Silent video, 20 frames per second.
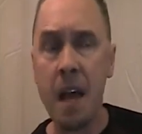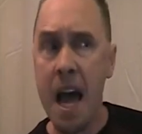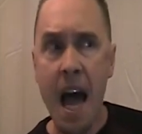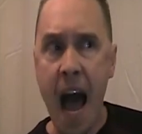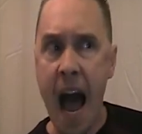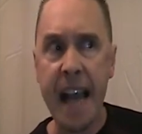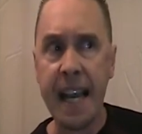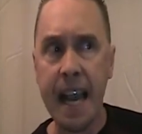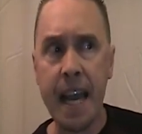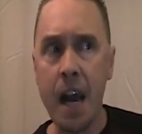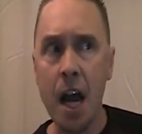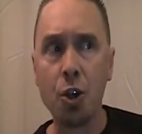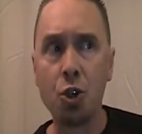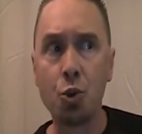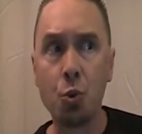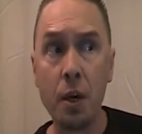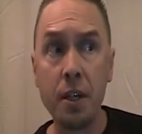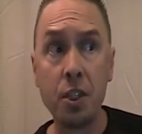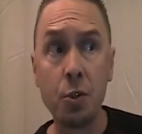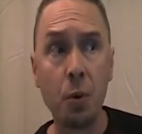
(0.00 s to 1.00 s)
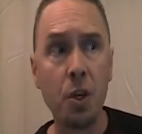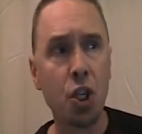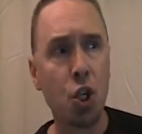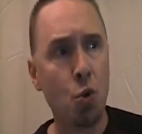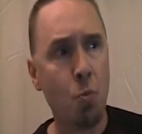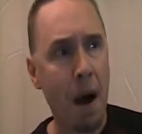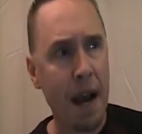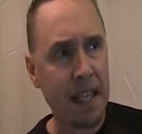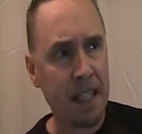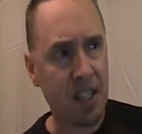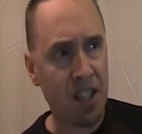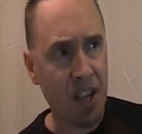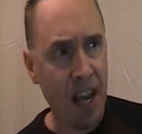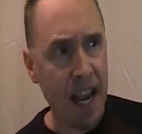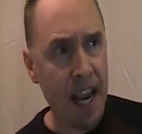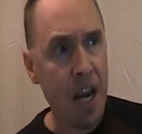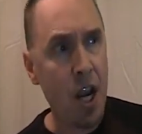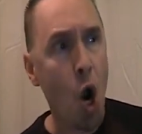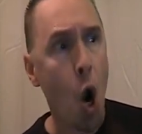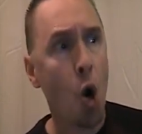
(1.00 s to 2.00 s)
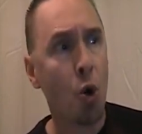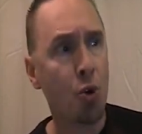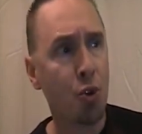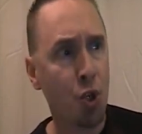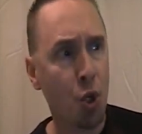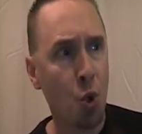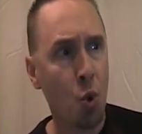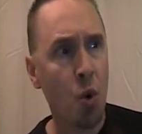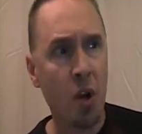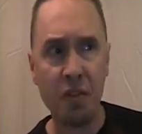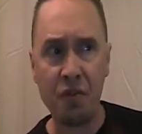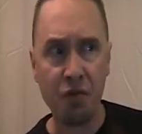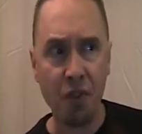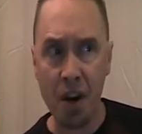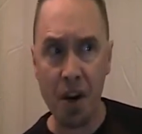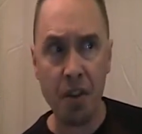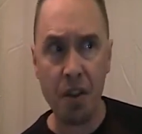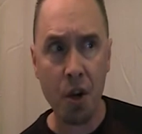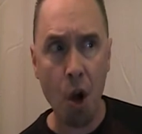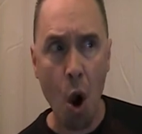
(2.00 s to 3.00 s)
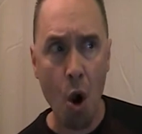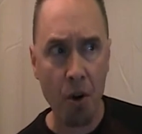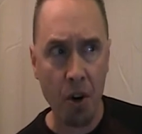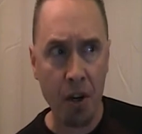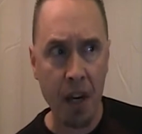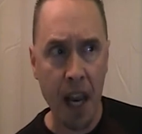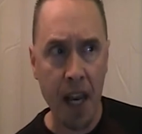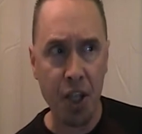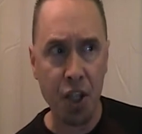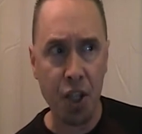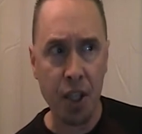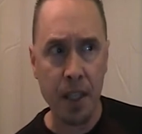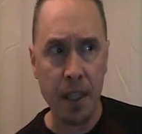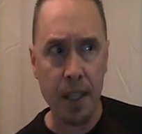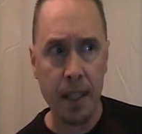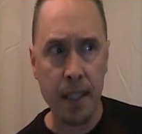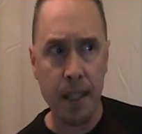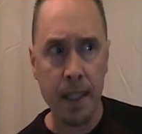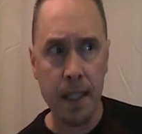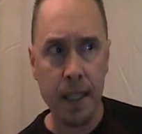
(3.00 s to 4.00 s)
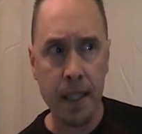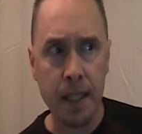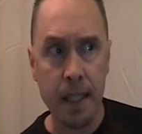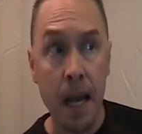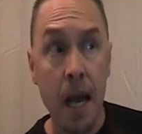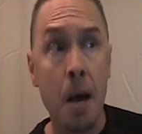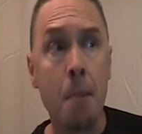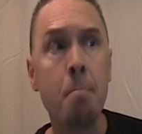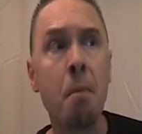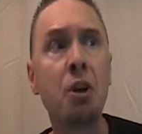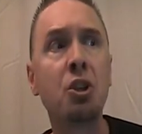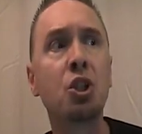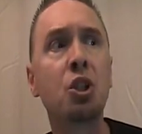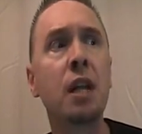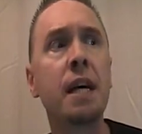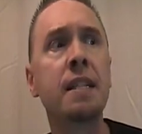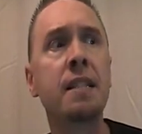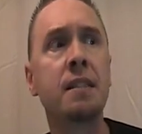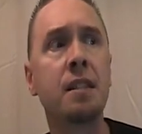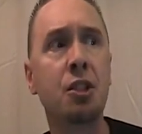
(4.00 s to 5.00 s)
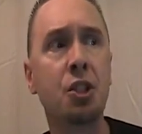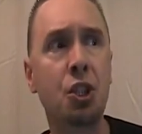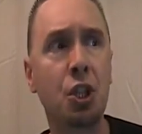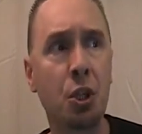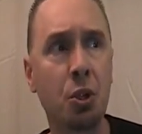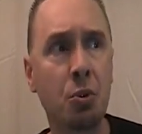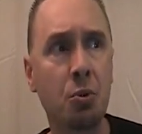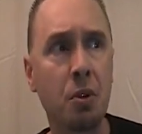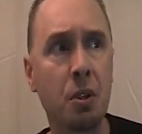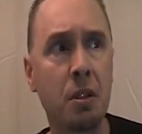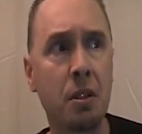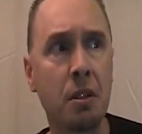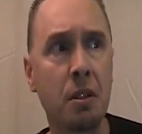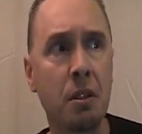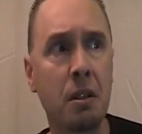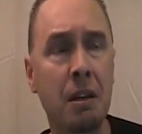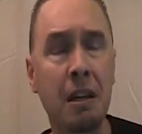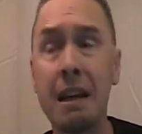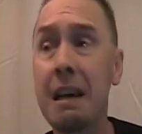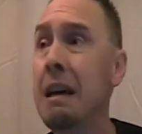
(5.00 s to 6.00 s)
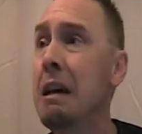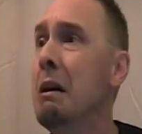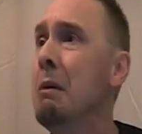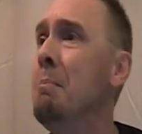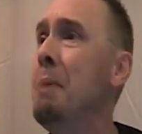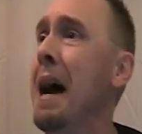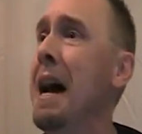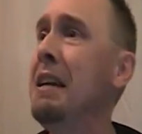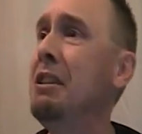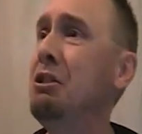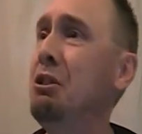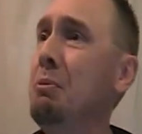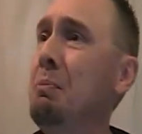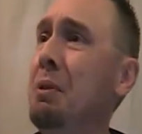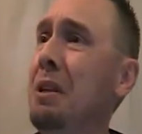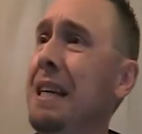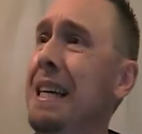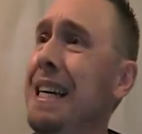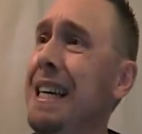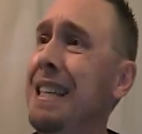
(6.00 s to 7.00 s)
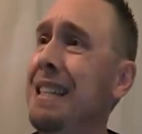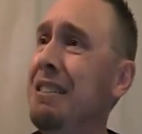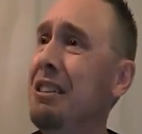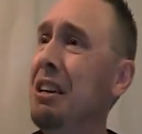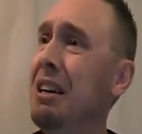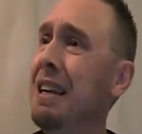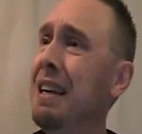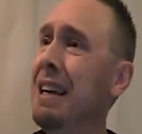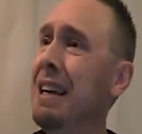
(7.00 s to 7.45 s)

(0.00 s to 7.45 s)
I cannot trust what you might say or do in front of the congregation, much less the children, Pastor, please.